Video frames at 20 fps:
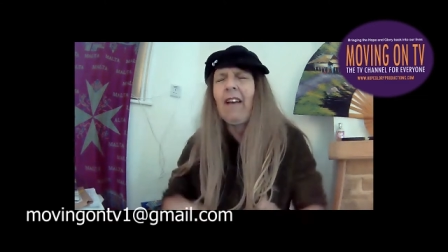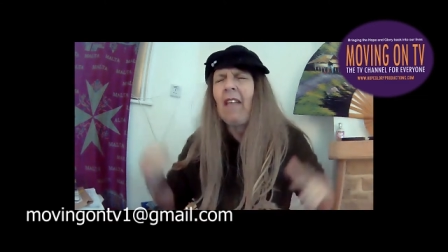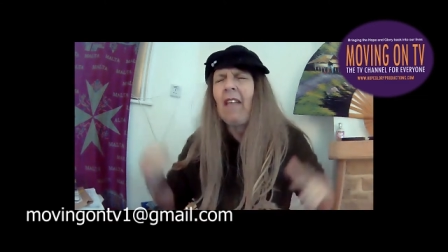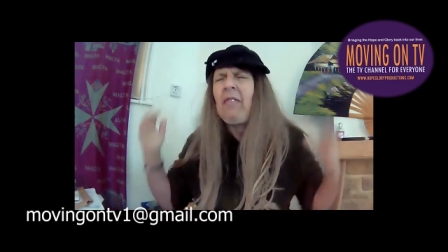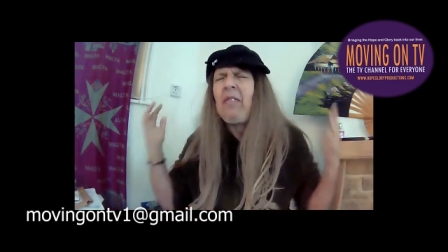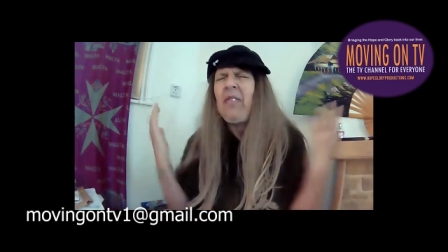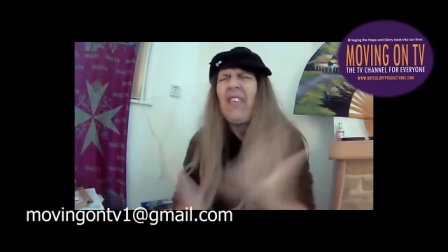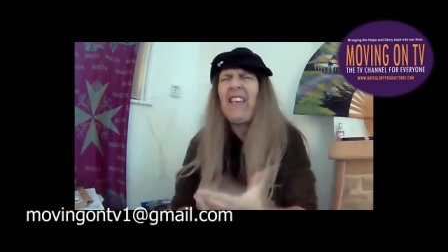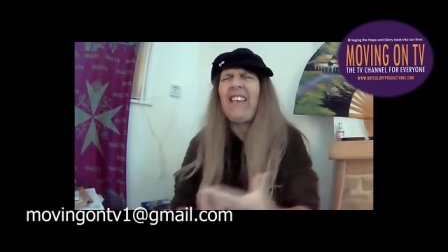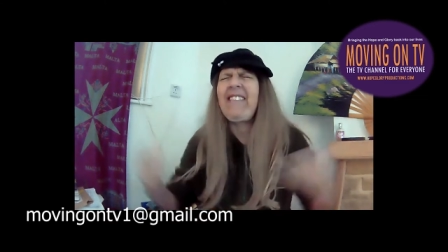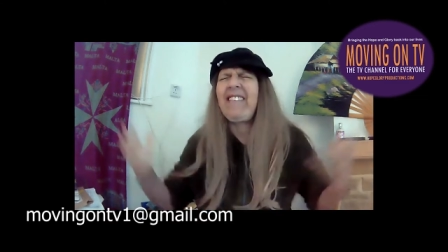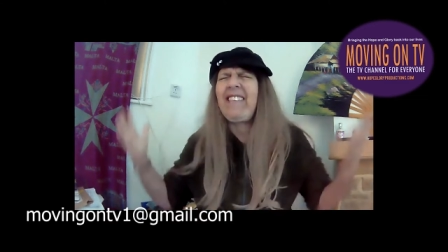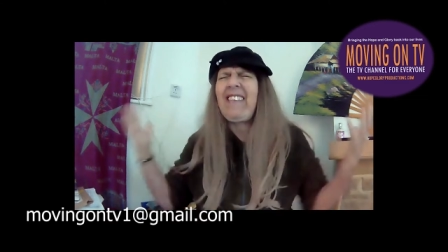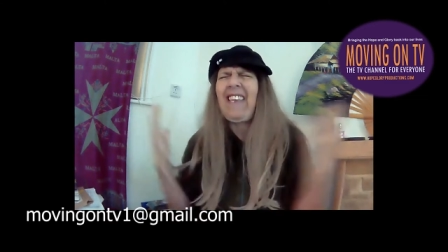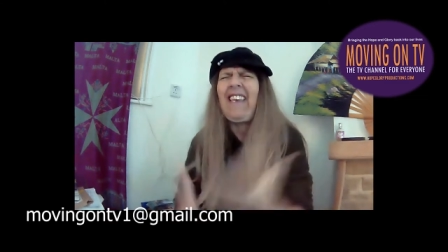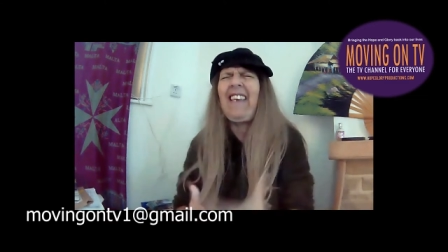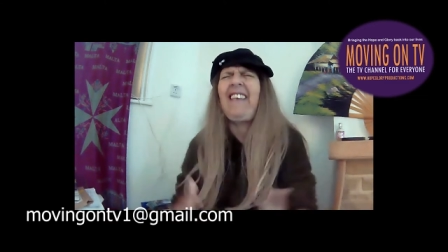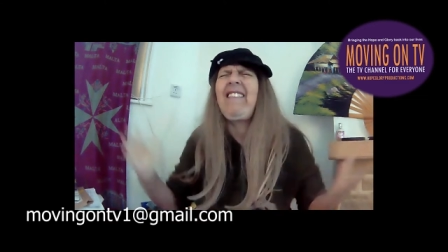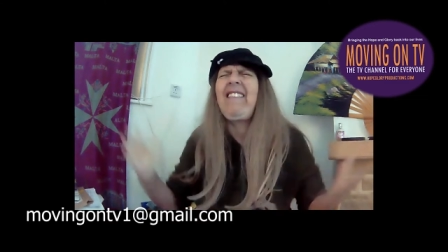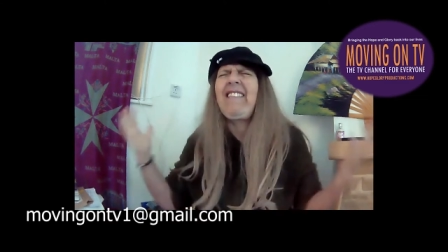And this
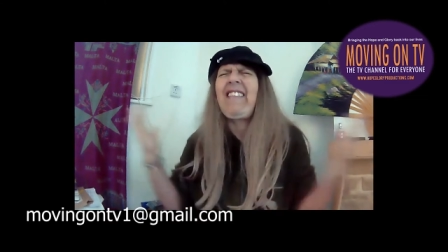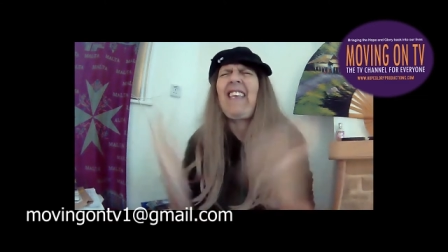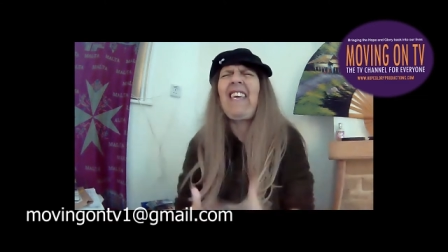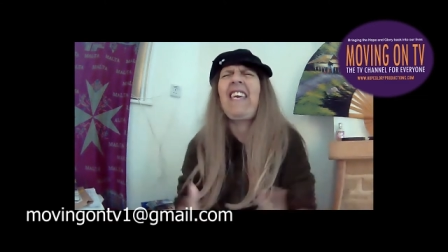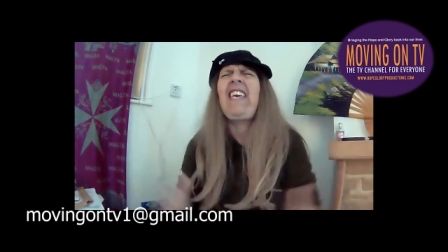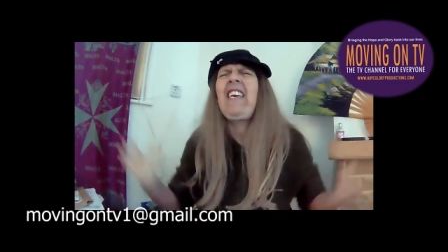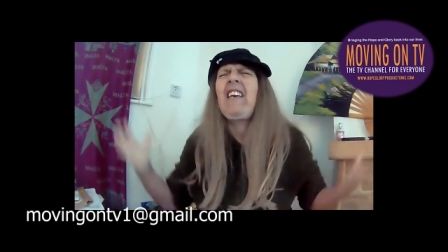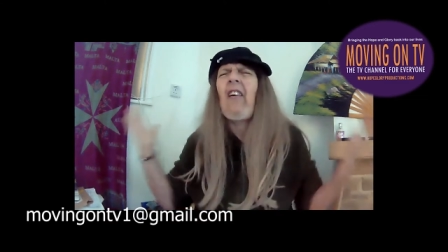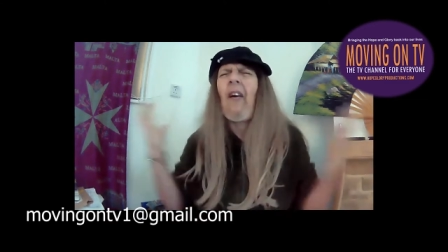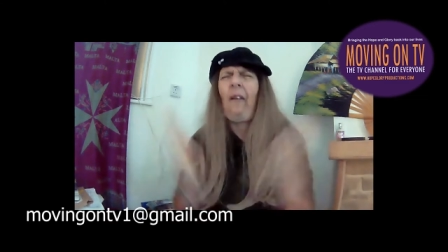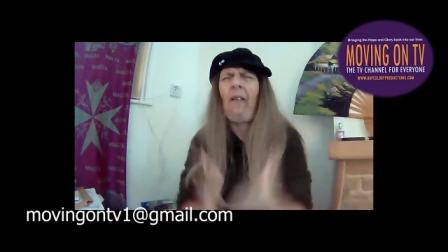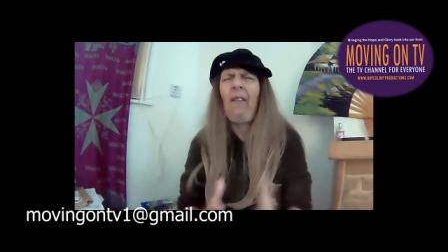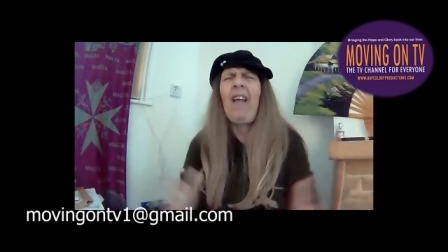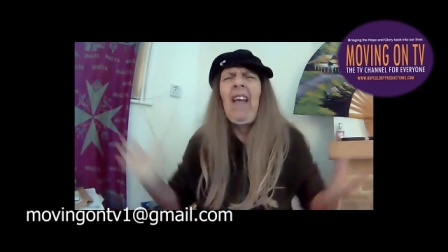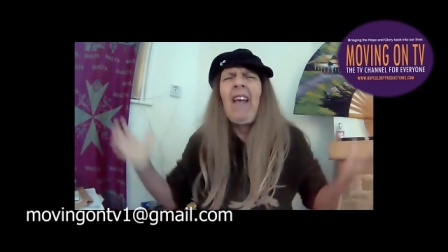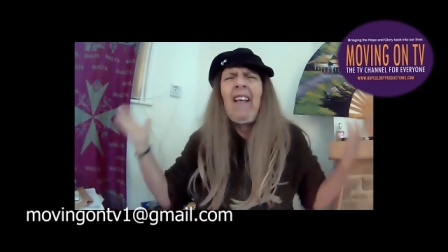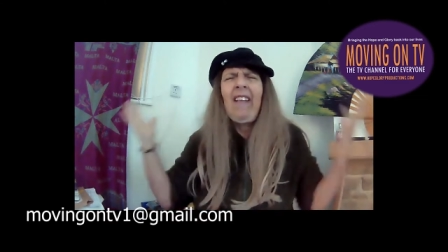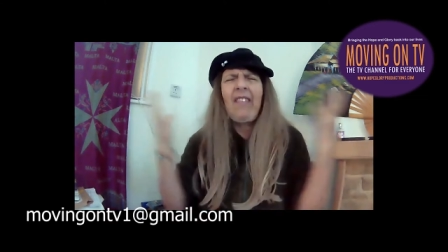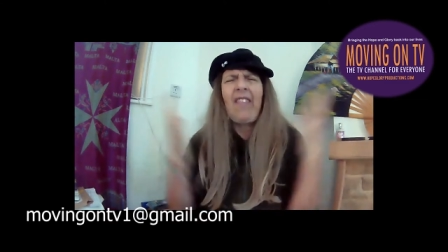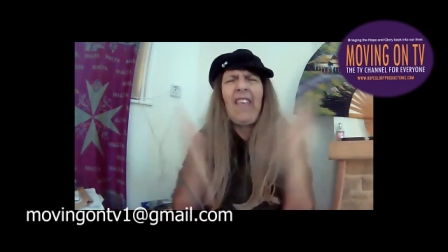is the ego,
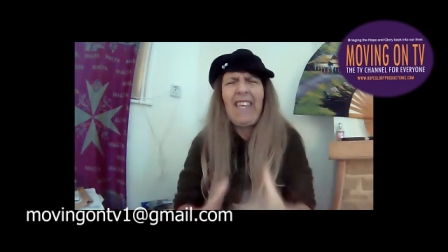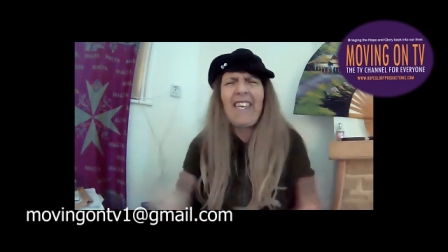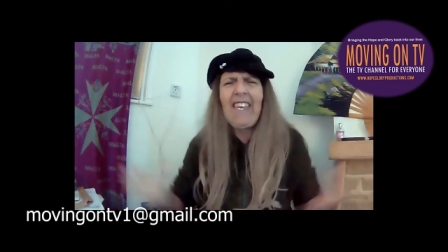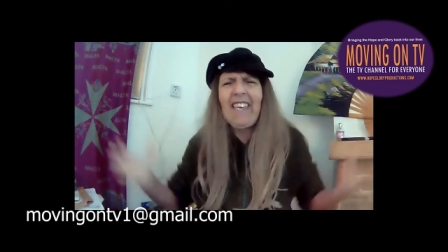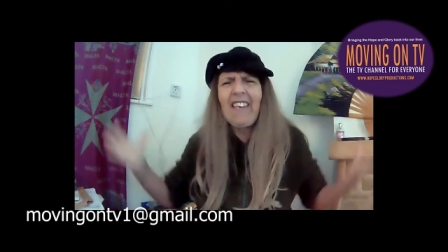the